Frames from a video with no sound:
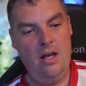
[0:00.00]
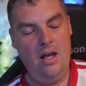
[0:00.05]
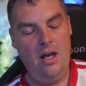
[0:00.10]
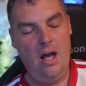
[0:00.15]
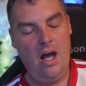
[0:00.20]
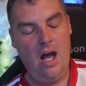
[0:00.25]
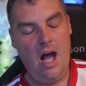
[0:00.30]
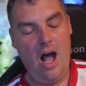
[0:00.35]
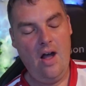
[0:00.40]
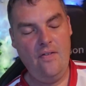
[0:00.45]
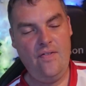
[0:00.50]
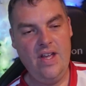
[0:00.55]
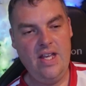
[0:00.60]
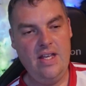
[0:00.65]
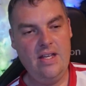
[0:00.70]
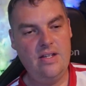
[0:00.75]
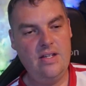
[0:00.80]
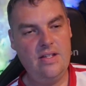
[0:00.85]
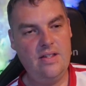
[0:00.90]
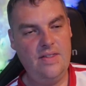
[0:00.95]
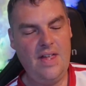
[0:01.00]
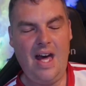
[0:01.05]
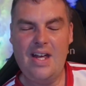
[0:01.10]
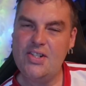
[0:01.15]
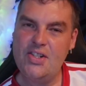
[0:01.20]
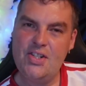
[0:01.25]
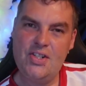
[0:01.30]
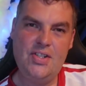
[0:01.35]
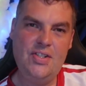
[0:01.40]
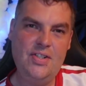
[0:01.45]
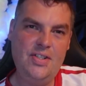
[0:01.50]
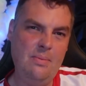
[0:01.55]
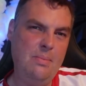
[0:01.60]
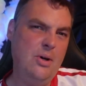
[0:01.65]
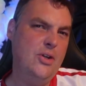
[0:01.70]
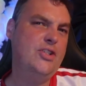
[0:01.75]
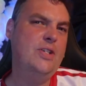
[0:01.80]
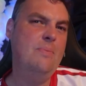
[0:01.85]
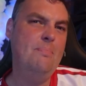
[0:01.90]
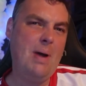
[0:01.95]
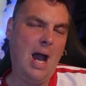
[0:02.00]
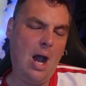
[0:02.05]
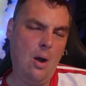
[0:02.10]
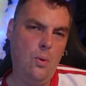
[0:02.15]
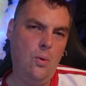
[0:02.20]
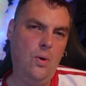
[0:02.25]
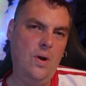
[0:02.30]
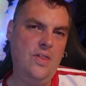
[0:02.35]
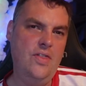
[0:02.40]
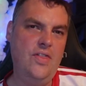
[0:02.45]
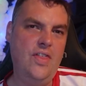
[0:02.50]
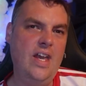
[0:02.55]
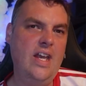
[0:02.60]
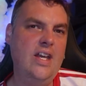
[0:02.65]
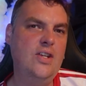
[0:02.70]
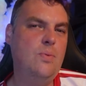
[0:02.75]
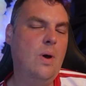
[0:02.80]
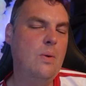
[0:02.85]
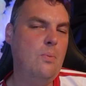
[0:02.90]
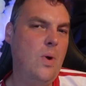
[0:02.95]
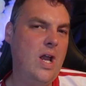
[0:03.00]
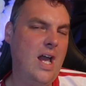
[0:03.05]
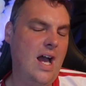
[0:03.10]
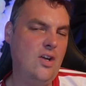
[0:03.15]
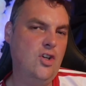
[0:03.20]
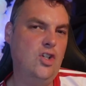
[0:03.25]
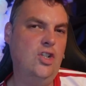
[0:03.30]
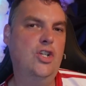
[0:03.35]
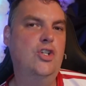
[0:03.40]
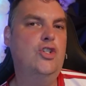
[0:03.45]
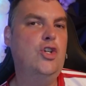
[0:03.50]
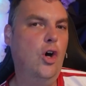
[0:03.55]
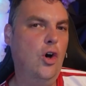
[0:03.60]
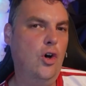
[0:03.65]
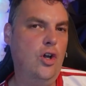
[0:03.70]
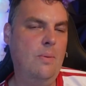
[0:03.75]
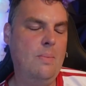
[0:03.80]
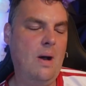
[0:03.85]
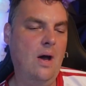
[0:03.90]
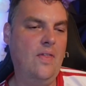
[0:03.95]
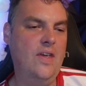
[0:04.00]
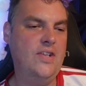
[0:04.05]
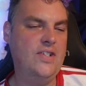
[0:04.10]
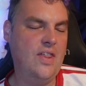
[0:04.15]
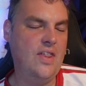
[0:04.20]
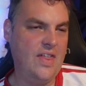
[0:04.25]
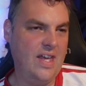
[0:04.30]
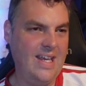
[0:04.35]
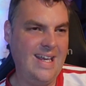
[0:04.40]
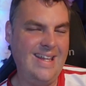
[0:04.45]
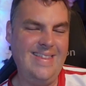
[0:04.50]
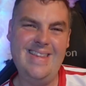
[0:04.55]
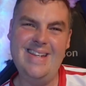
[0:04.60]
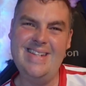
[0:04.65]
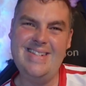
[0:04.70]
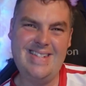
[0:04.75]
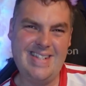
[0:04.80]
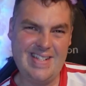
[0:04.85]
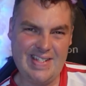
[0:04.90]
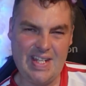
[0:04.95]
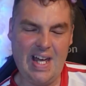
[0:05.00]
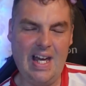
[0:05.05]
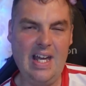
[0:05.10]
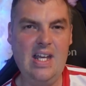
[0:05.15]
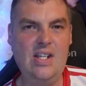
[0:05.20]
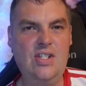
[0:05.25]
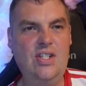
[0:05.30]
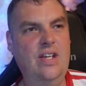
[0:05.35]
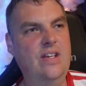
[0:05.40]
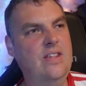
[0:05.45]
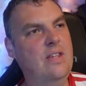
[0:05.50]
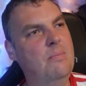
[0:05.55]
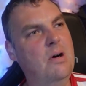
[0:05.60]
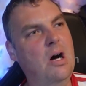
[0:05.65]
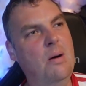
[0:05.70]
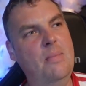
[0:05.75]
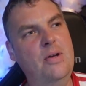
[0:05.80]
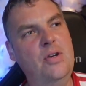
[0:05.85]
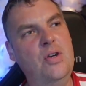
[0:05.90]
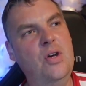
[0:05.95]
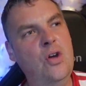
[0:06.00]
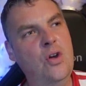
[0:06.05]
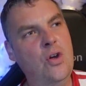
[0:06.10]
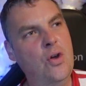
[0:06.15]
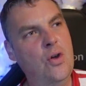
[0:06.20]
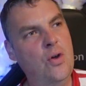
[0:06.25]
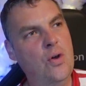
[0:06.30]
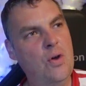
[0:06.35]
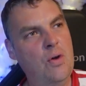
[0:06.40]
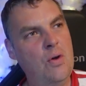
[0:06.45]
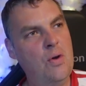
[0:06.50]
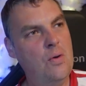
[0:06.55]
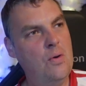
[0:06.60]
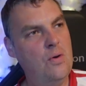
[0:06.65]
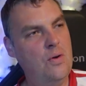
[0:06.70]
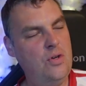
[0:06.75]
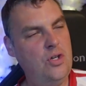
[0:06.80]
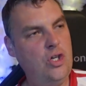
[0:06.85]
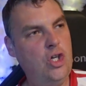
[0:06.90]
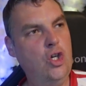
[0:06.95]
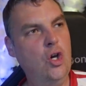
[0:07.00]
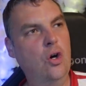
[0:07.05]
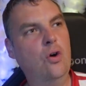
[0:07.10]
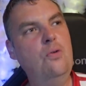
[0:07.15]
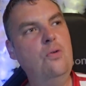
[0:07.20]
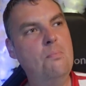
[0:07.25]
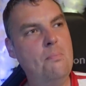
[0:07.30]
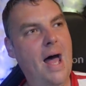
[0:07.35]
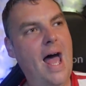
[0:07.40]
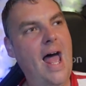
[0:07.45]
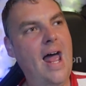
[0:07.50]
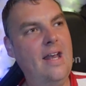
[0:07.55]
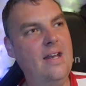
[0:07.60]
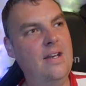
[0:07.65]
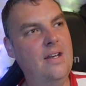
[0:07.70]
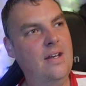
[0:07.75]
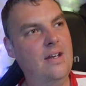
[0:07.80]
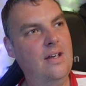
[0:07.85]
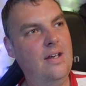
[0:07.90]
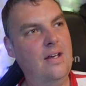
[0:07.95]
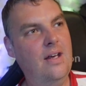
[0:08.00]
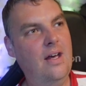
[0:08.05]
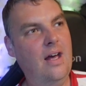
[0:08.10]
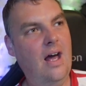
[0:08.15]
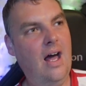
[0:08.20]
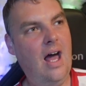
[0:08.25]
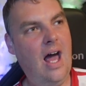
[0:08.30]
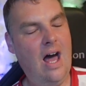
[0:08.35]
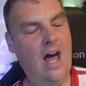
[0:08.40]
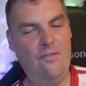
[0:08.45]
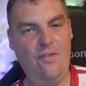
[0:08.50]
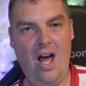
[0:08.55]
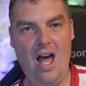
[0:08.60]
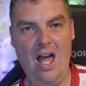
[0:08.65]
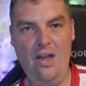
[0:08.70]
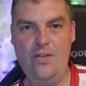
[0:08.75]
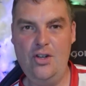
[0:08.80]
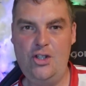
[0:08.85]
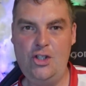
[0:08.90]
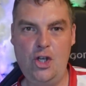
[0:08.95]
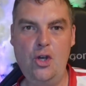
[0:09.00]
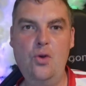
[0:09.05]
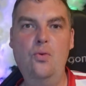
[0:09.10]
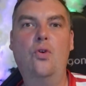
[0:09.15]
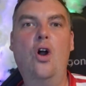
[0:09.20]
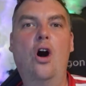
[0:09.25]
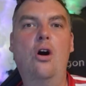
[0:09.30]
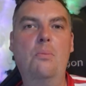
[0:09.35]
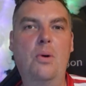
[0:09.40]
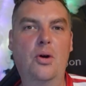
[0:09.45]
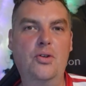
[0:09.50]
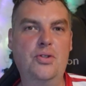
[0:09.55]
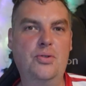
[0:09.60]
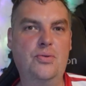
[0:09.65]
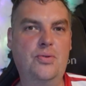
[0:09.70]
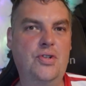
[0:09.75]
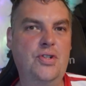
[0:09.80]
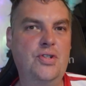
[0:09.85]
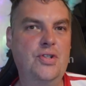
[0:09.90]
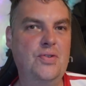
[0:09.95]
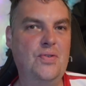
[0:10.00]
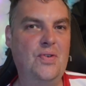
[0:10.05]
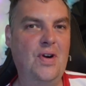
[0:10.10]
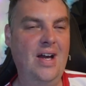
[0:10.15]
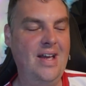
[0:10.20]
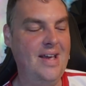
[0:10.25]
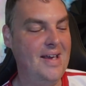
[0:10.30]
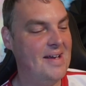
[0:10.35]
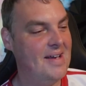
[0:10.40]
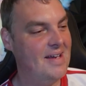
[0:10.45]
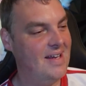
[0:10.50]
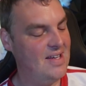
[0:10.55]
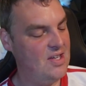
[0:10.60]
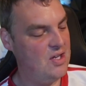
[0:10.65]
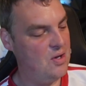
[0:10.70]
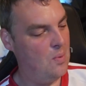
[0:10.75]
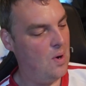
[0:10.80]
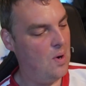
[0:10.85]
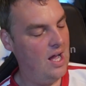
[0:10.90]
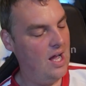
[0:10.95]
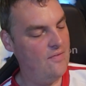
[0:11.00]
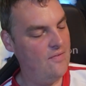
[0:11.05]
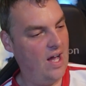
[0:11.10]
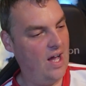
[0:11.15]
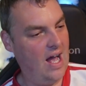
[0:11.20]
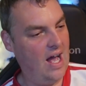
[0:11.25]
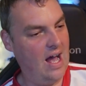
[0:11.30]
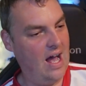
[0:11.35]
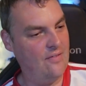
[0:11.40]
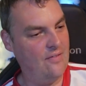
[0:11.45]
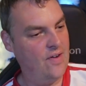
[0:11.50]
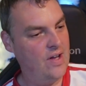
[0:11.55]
I think that's the most empowering thing, is when we actually talk about this. I think in this society at the moment, young men have either two role models, right? You either have